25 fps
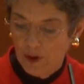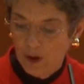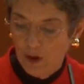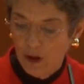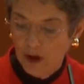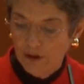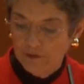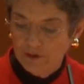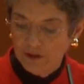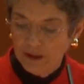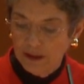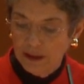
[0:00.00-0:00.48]

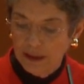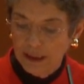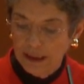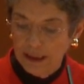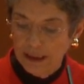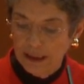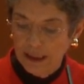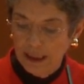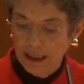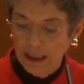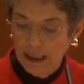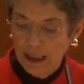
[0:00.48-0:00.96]

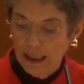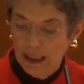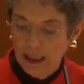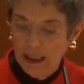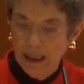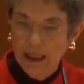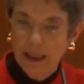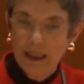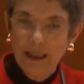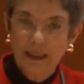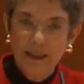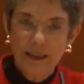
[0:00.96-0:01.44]
Often
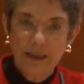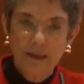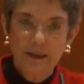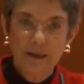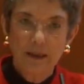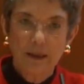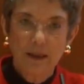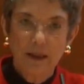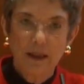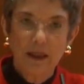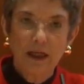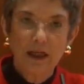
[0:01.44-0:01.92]
it
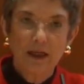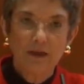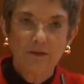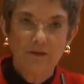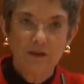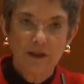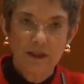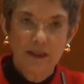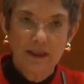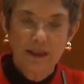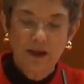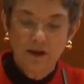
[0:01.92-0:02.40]
doesn't think
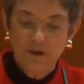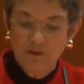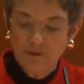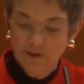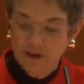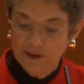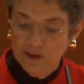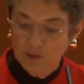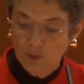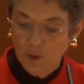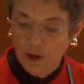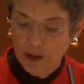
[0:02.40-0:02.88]
of itself
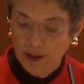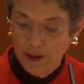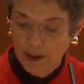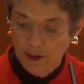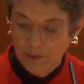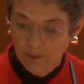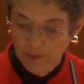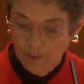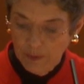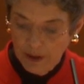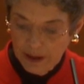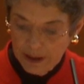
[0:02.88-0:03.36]
as one,